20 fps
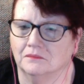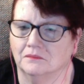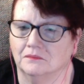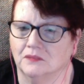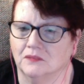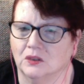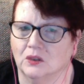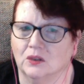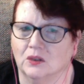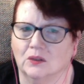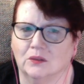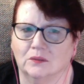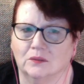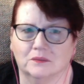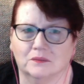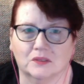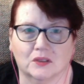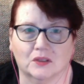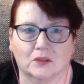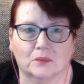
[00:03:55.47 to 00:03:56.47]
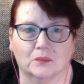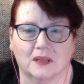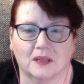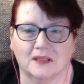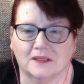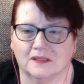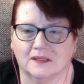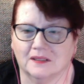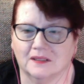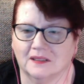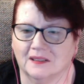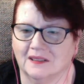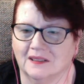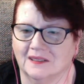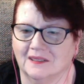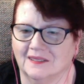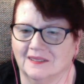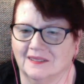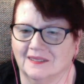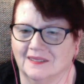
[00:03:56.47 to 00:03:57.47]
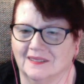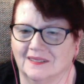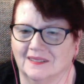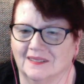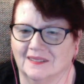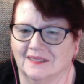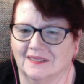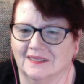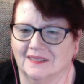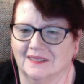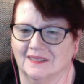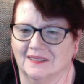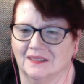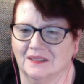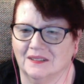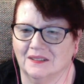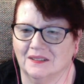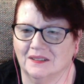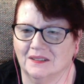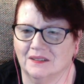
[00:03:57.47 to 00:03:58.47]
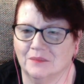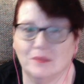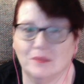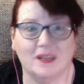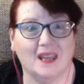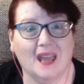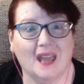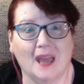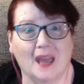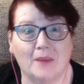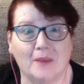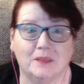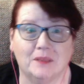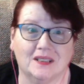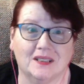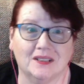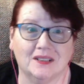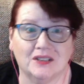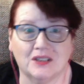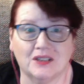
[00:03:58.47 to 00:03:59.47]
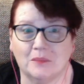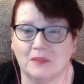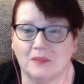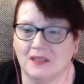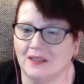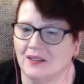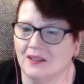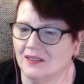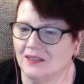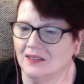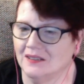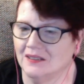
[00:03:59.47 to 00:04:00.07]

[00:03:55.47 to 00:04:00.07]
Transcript: Oh, so basically... Be happy and chippy all the